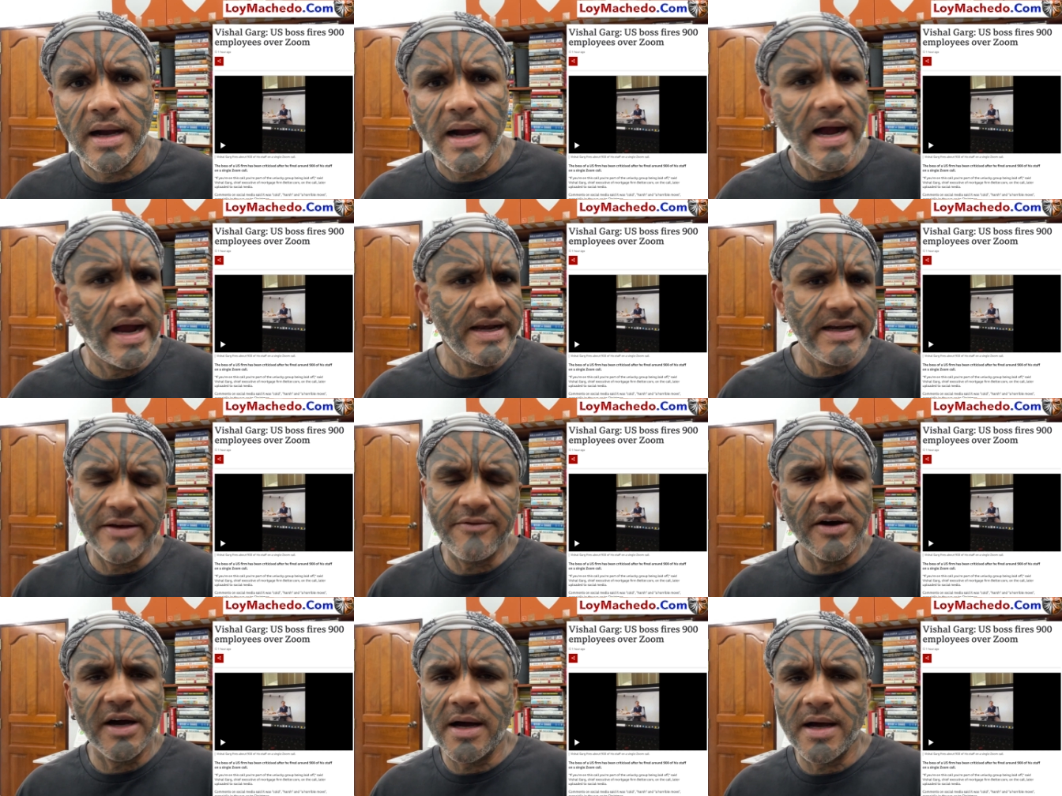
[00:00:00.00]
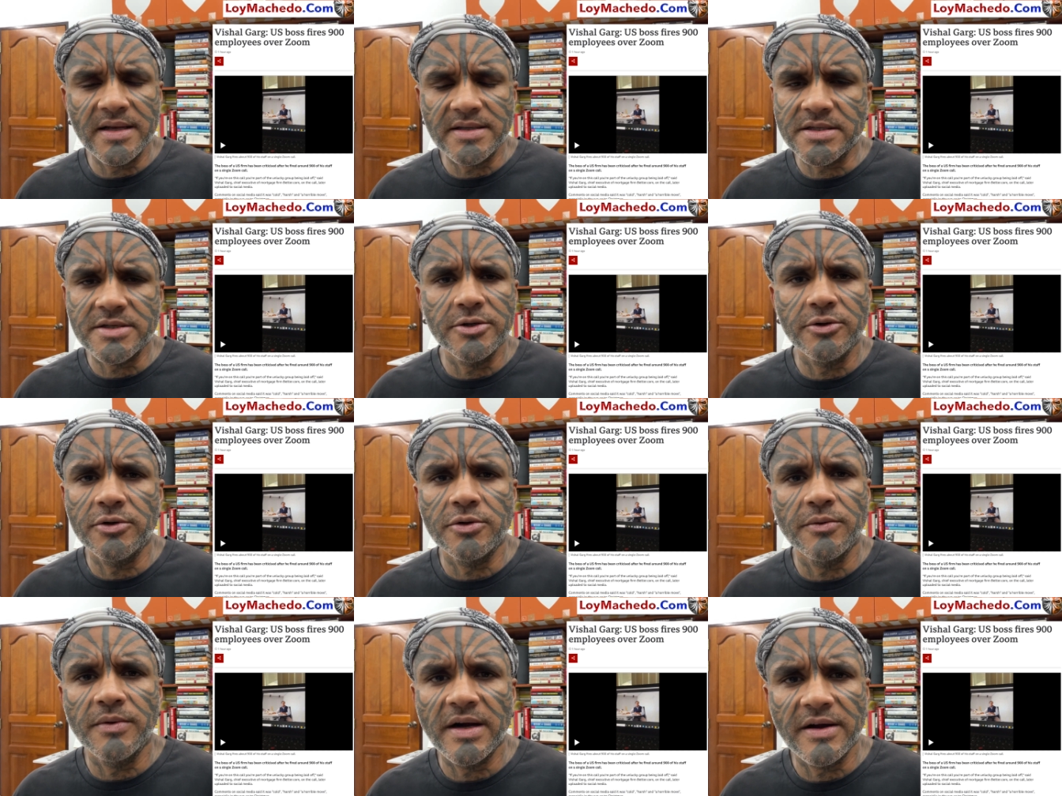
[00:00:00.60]
I never asked
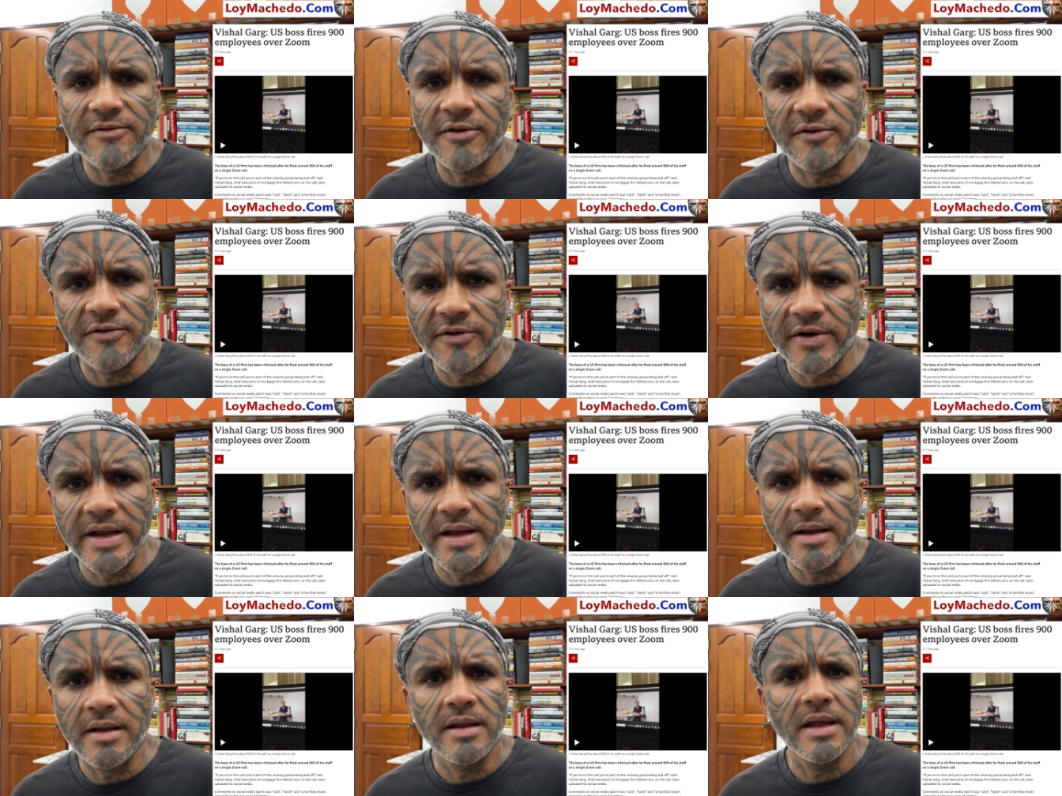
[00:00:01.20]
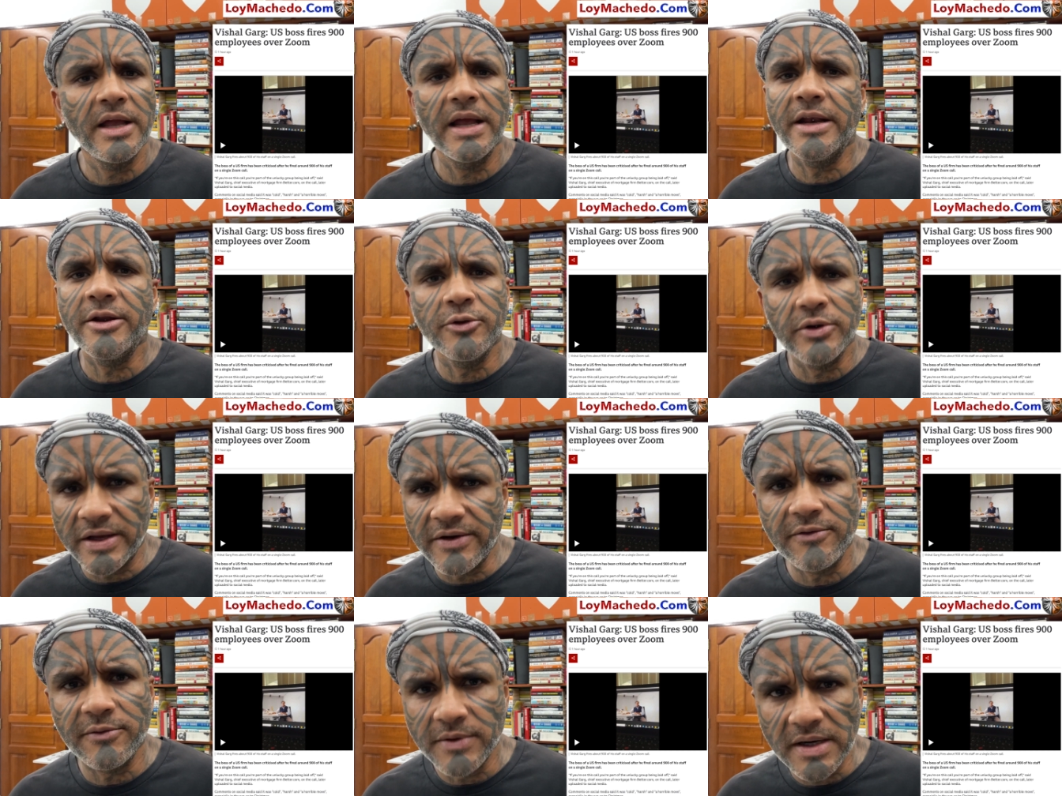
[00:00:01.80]
you to work for free, and you
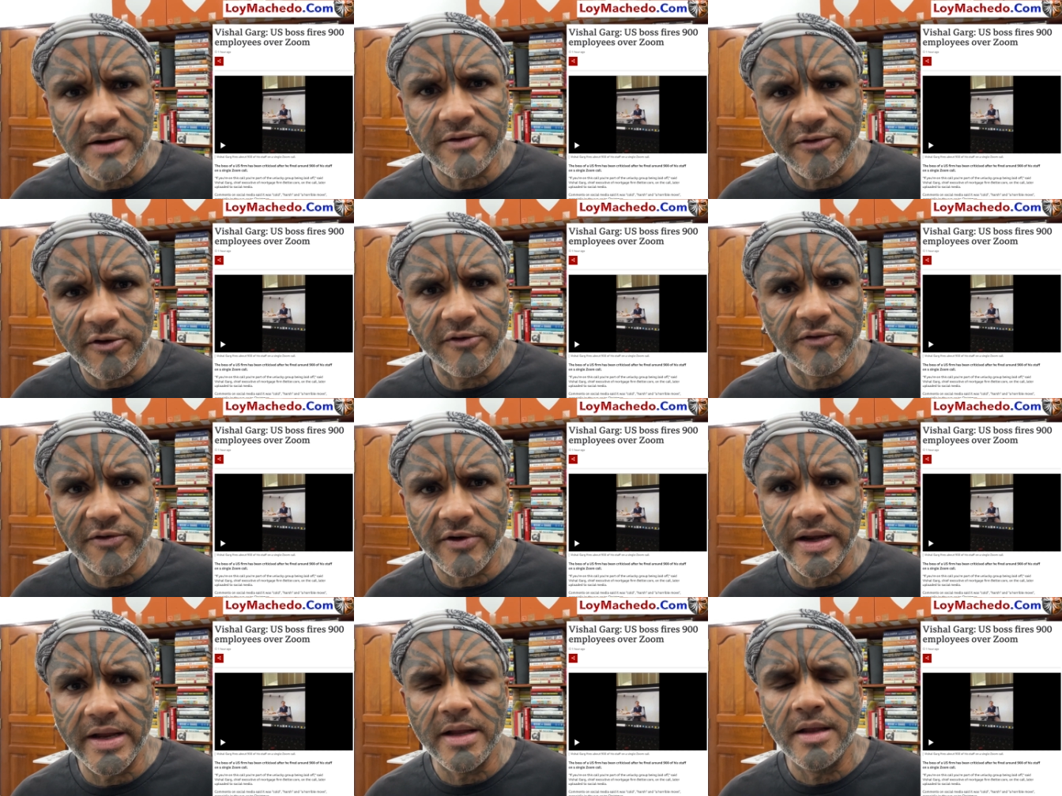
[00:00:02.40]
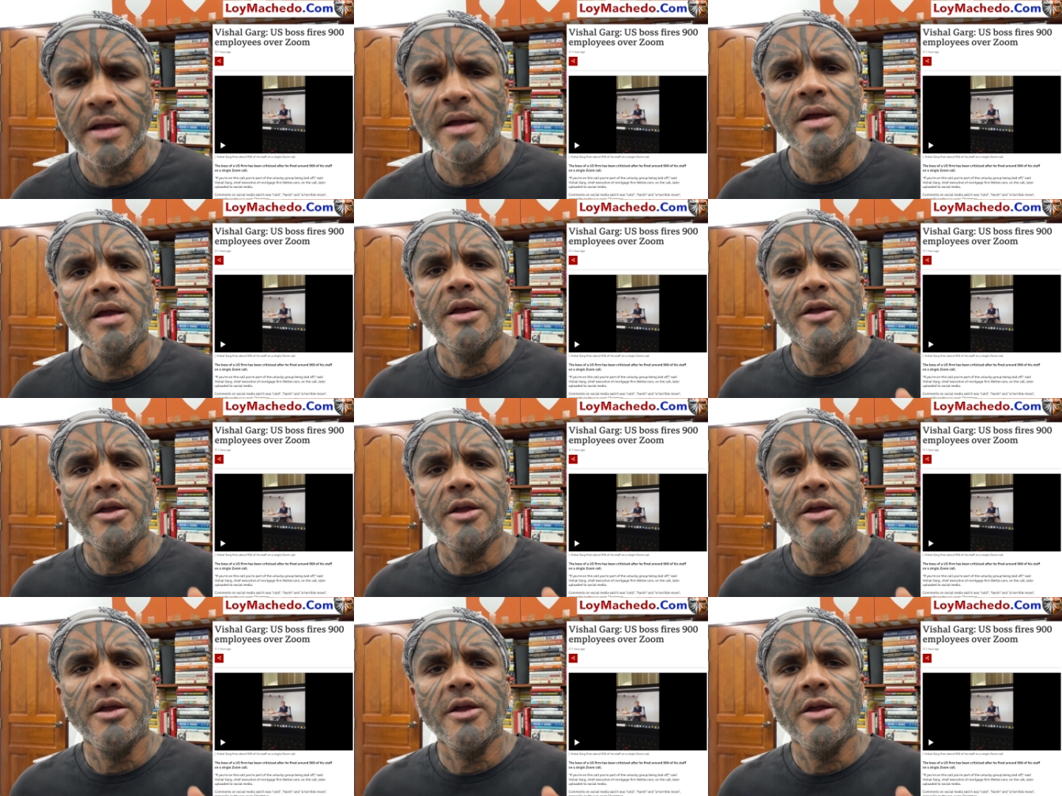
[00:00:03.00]
never worked for free.